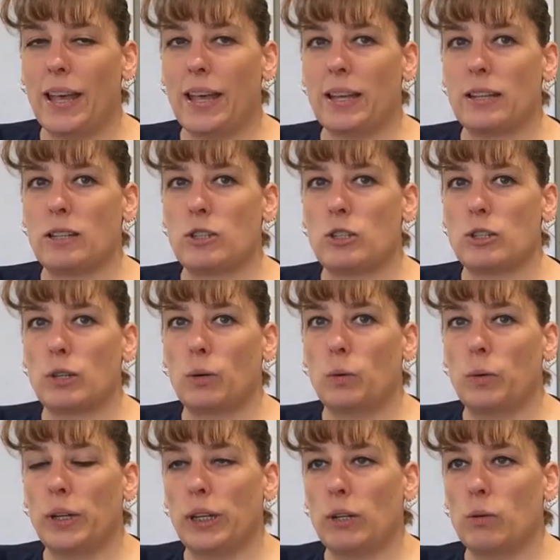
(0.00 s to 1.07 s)
And
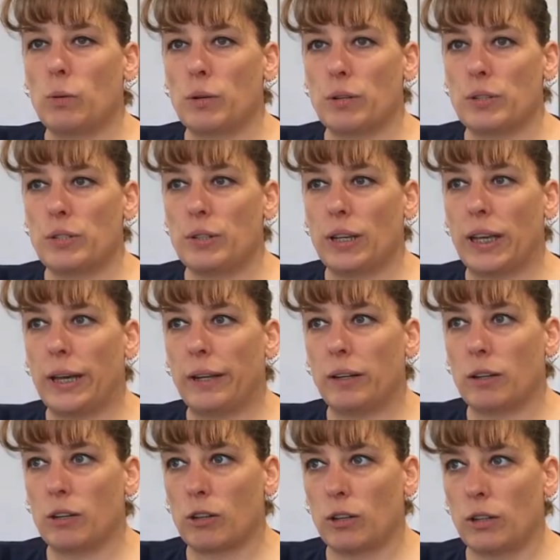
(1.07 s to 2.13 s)
so, in order to
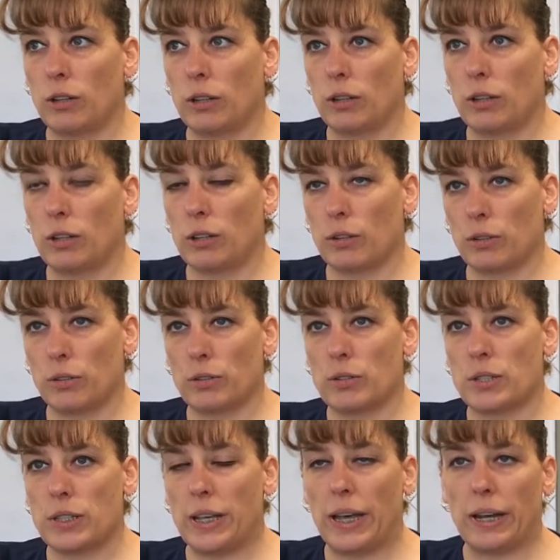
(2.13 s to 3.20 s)
get
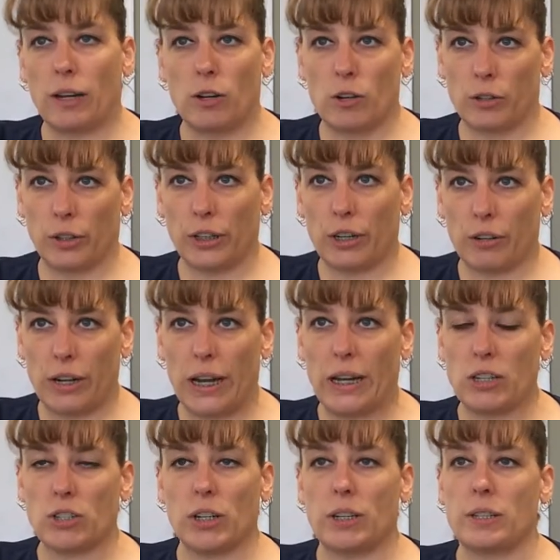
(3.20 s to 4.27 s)
girls at an earlier
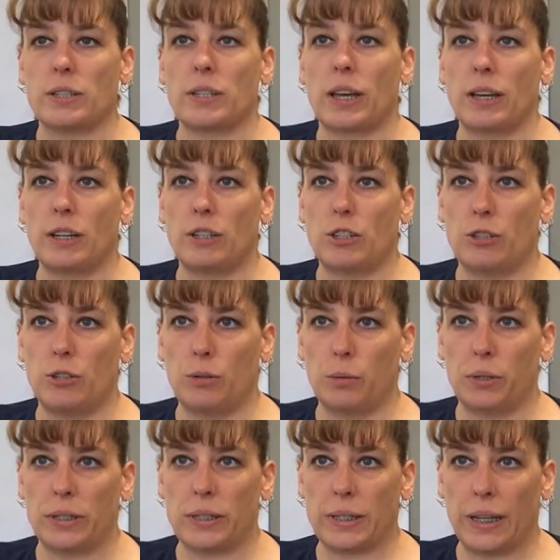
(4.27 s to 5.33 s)
age, I decided to
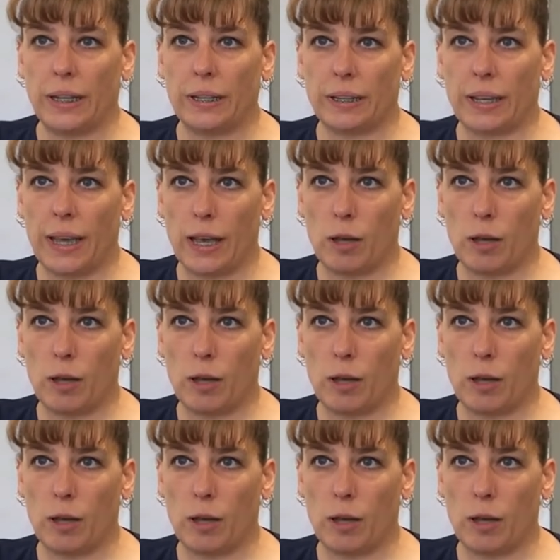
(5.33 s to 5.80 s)
do a SAIT